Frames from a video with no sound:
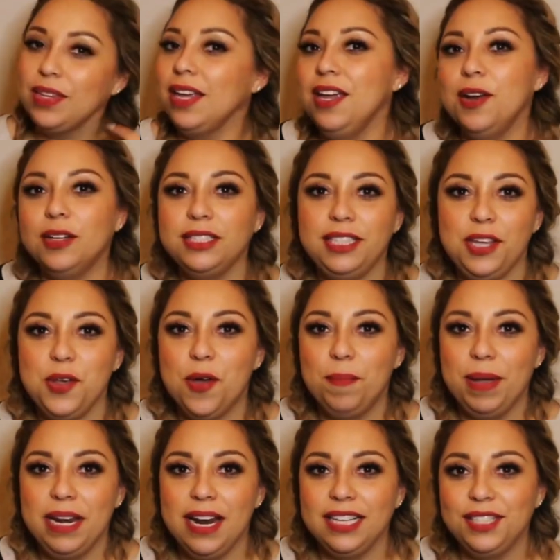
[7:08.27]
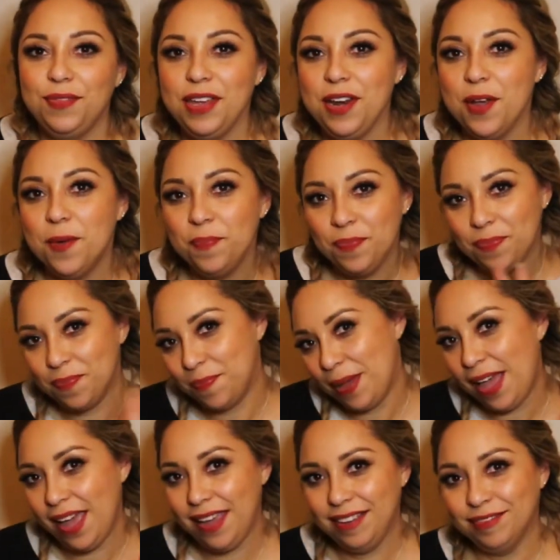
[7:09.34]
And I'll see you on my next video.
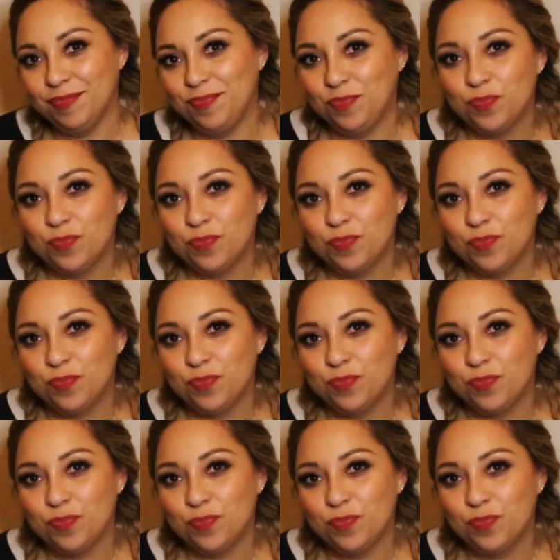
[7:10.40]
Bye.